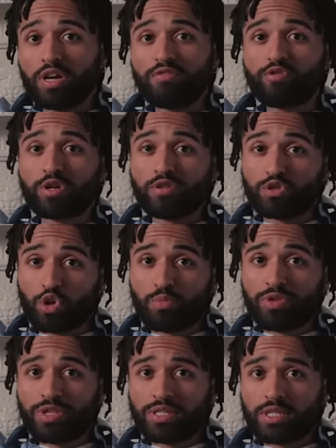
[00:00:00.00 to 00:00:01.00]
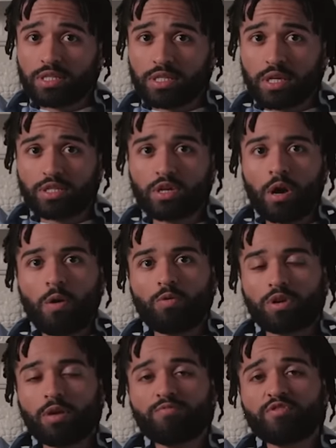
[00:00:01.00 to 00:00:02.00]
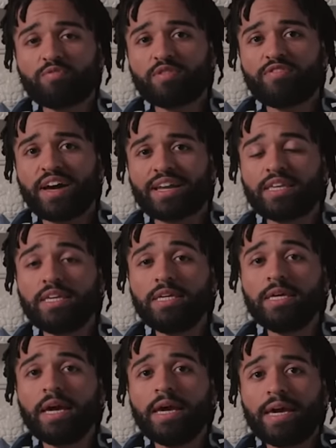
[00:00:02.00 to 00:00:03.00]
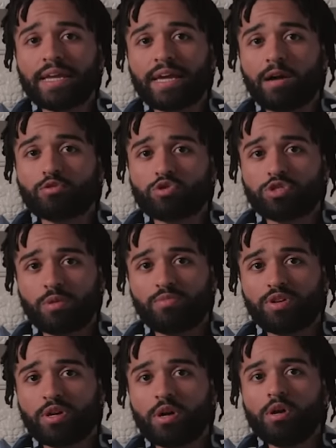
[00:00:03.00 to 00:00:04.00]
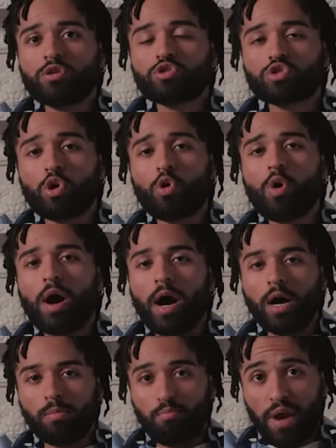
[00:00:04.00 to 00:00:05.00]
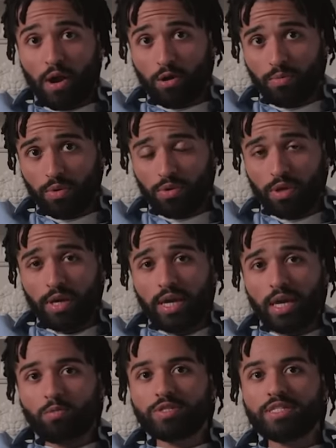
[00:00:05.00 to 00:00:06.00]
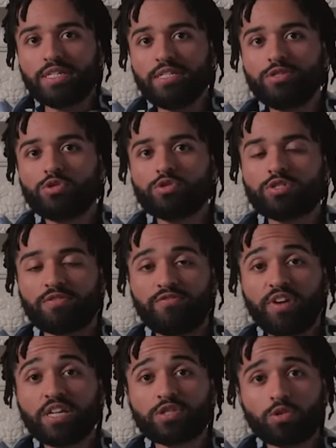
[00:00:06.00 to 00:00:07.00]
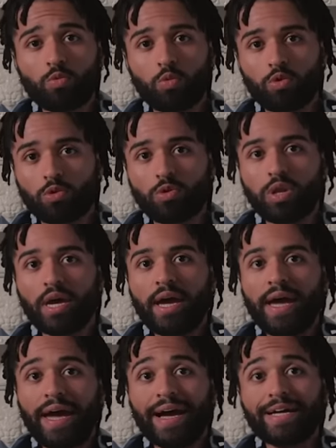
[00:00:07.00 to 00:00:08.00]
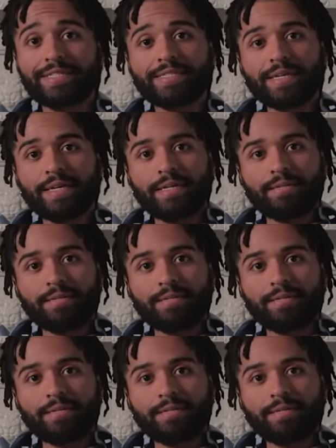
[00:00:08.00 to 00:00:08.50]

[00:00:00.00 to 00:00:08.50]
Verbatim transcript: if we interpret this as such, would come from the fact he encountered something so unbearable, it was easier to face the world as